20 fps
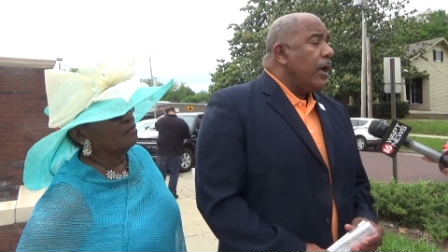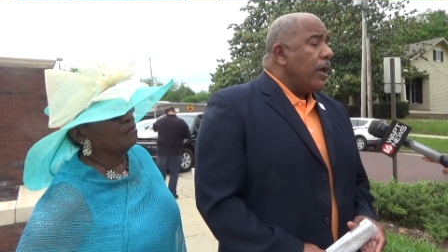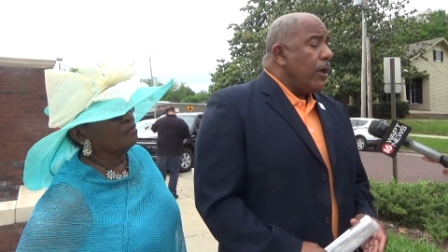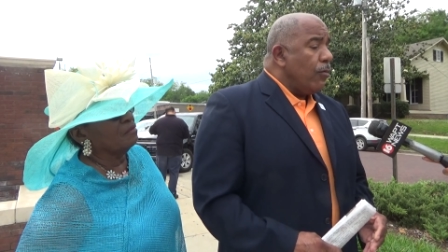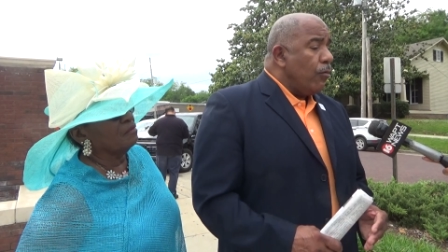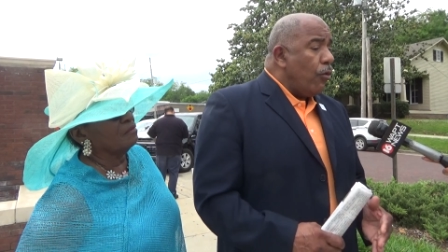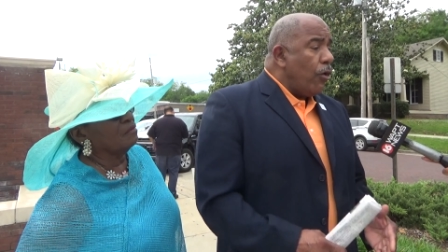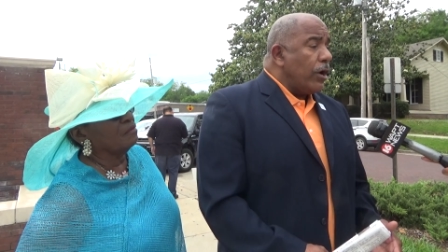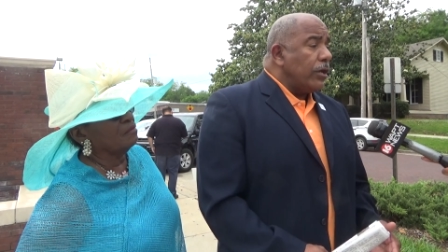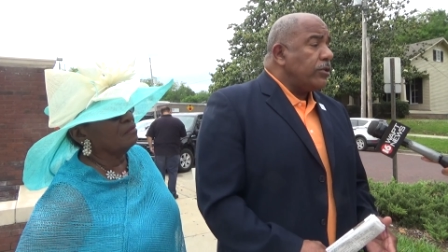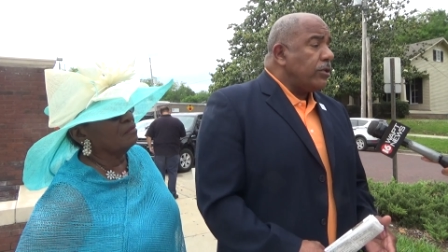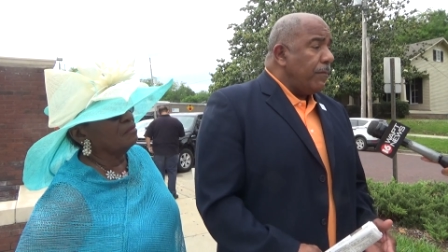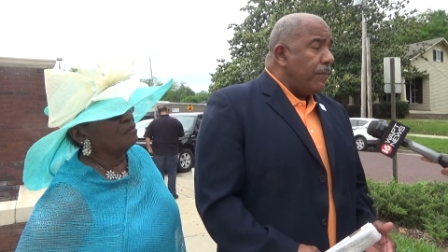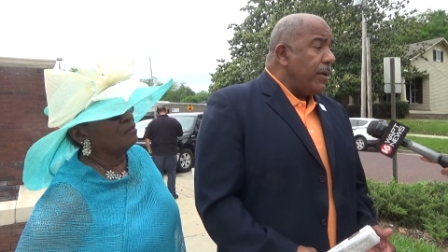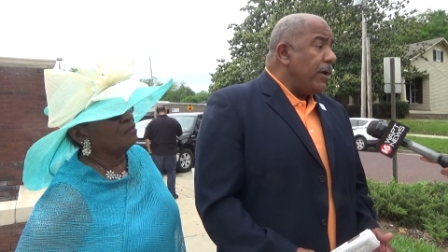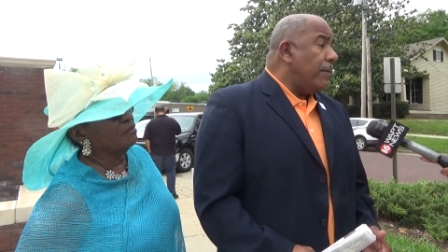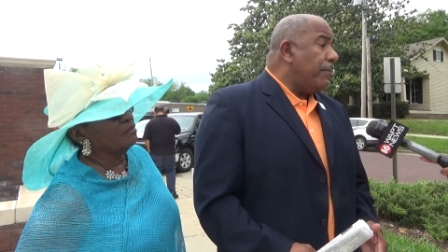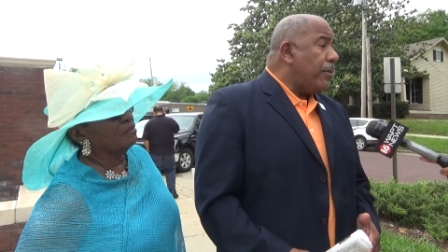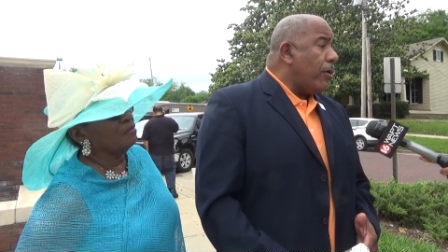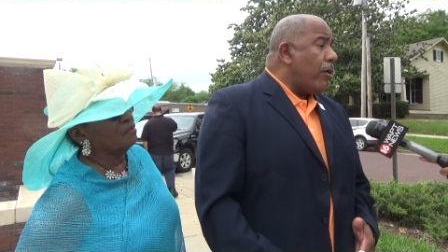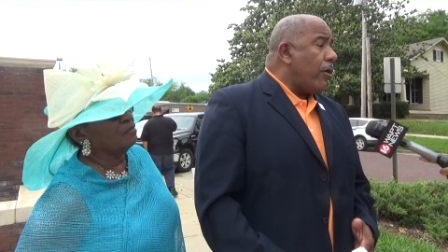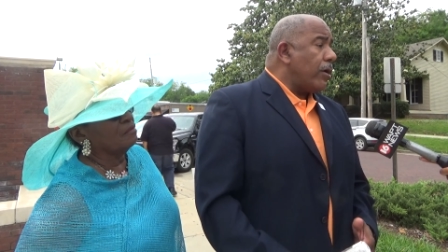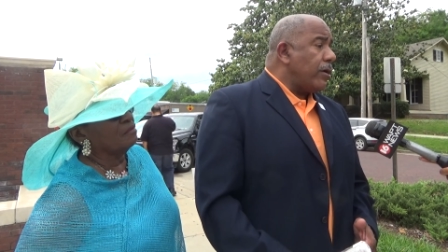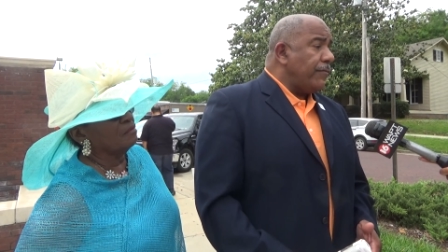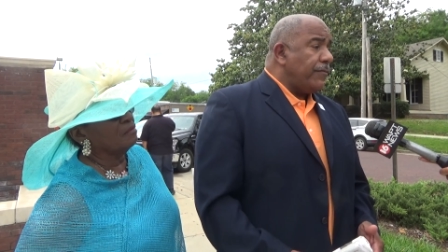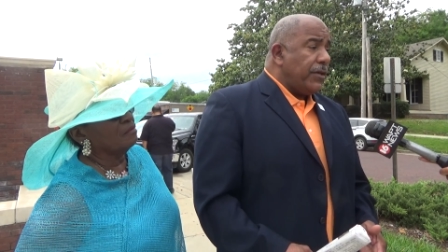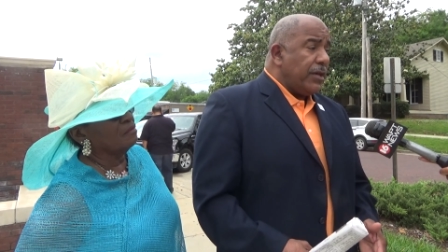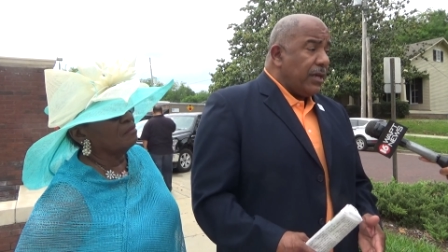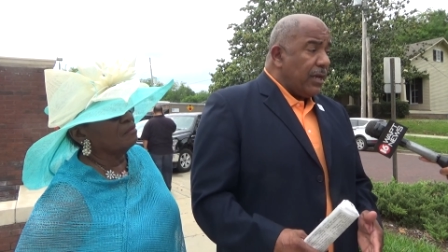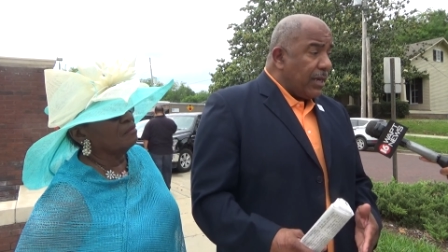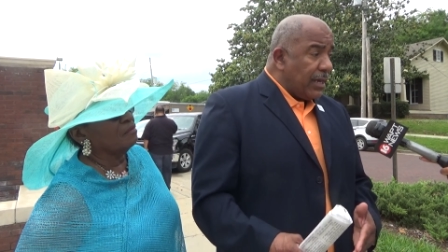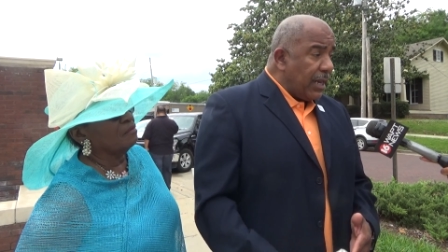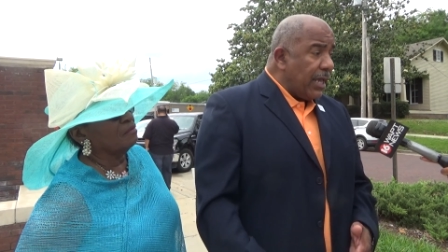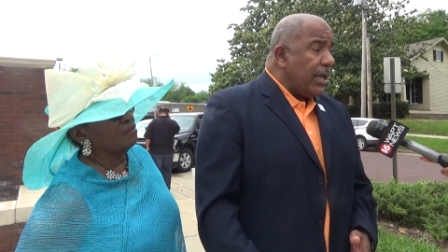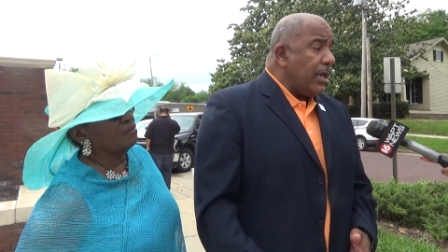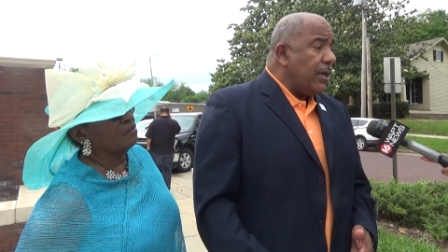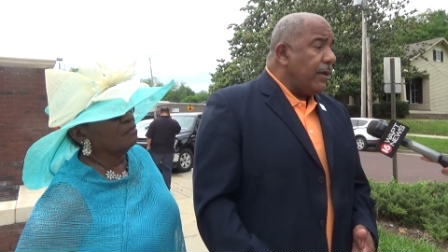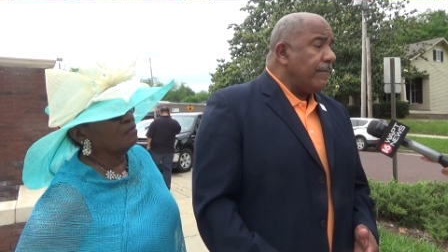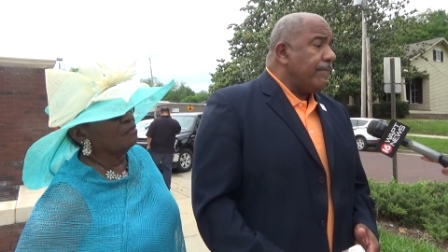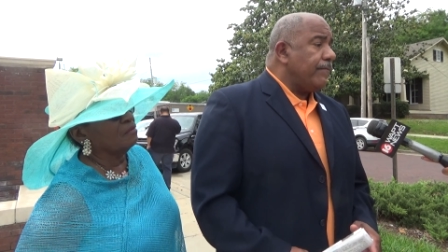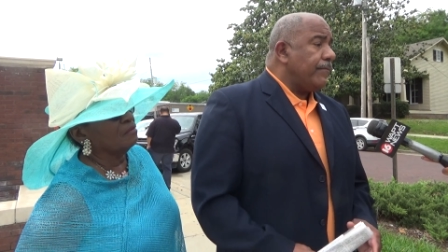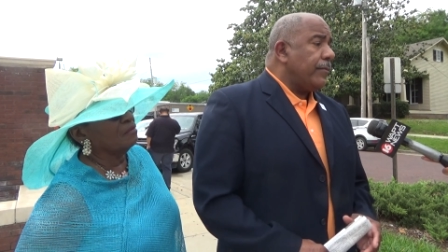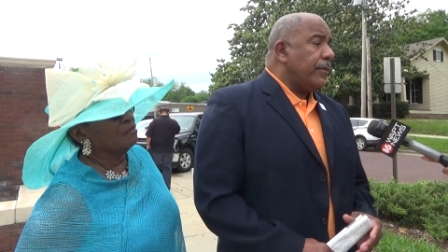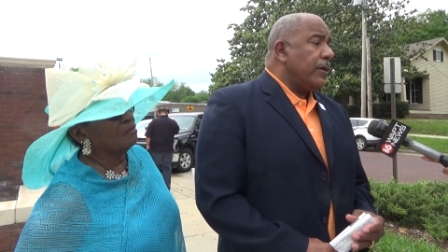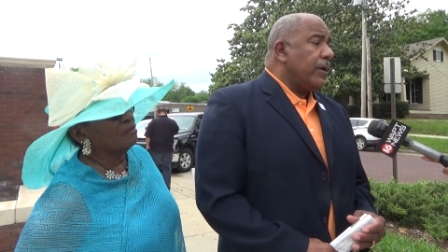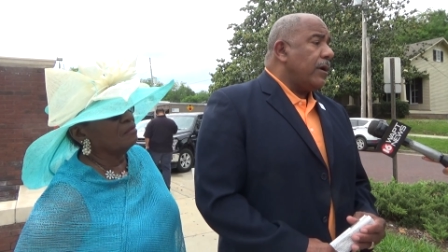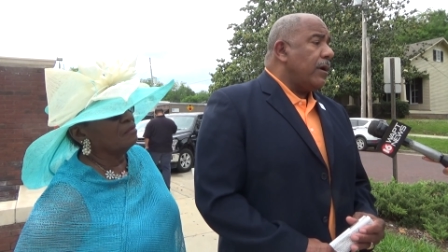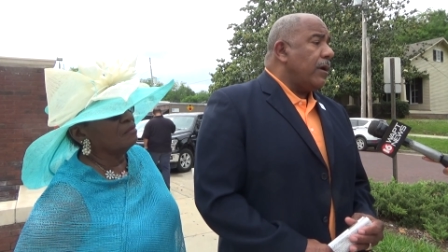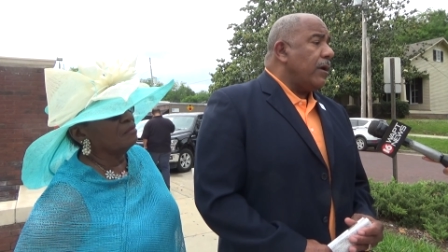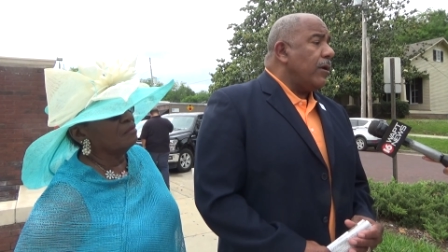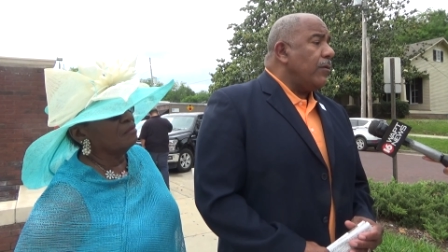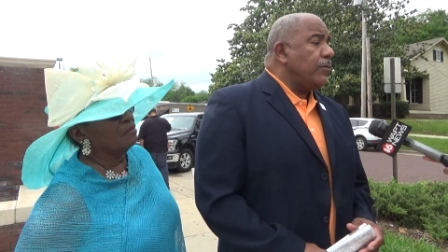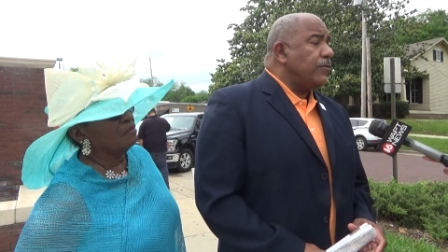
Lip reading: He wanted to be a part of the elite. He